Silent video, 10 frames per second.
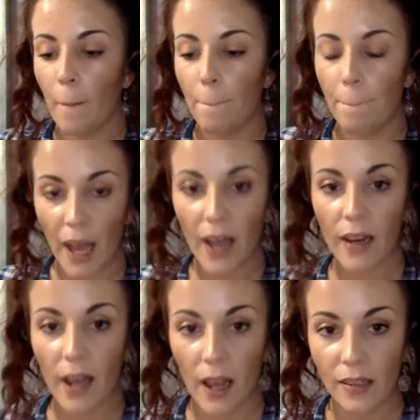
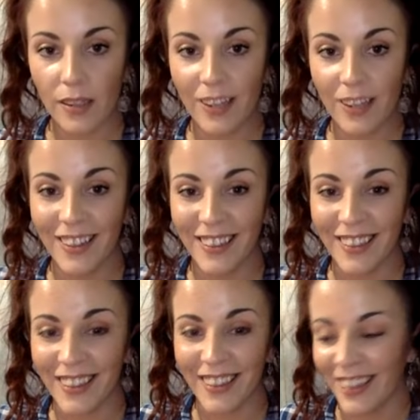
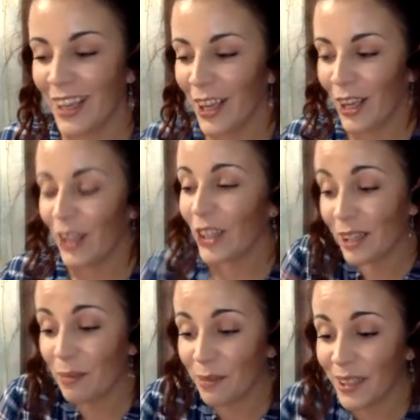badass. You're
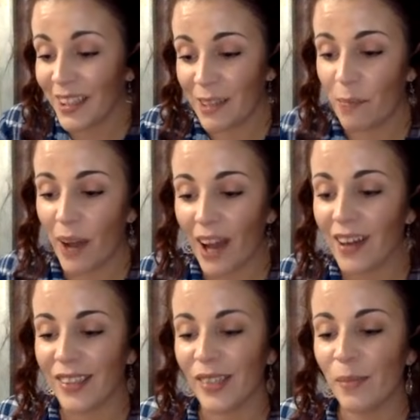completely
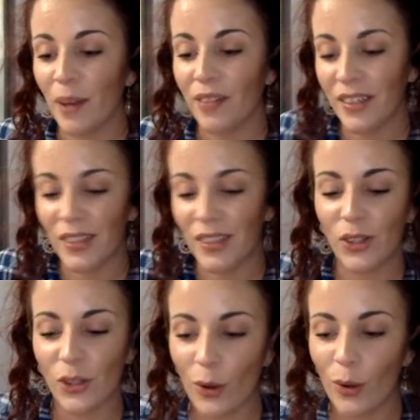badass this month. This
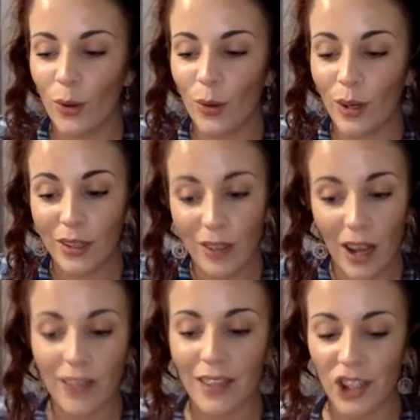is so
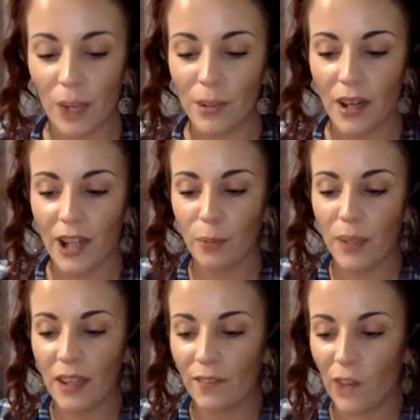not like Gemini. You're
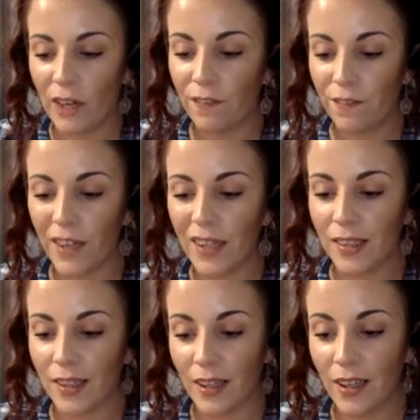being very
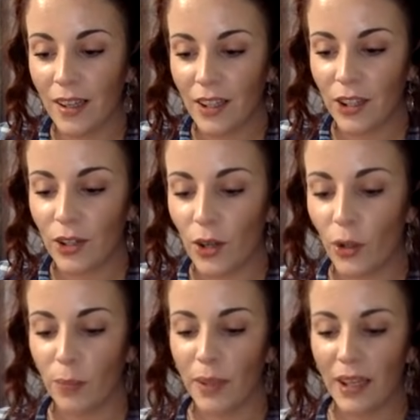fixed.
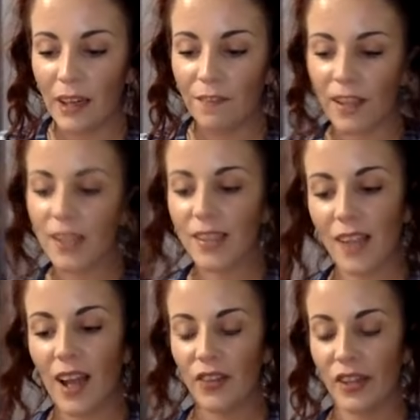You're being a fixed
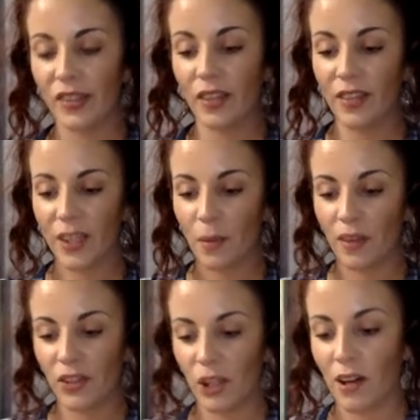sign this
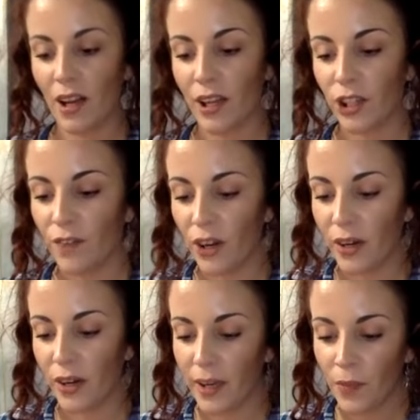month, Gemini.
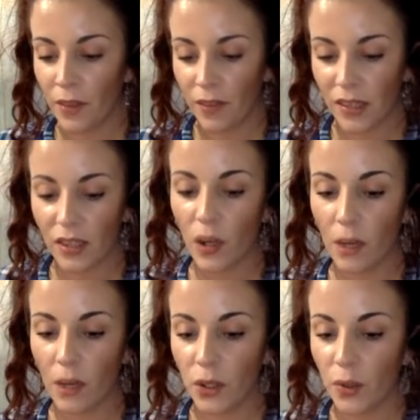This is what
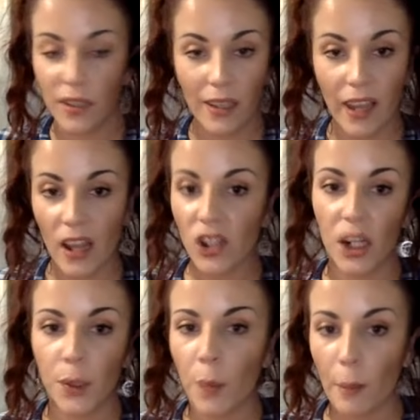I'm doing. You can't
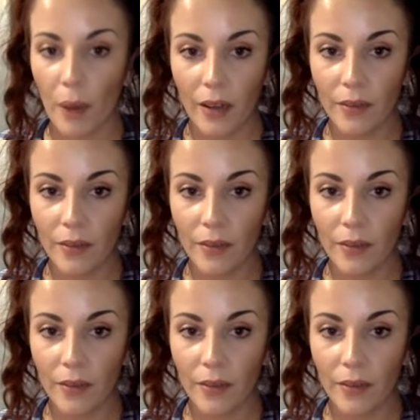change my mind.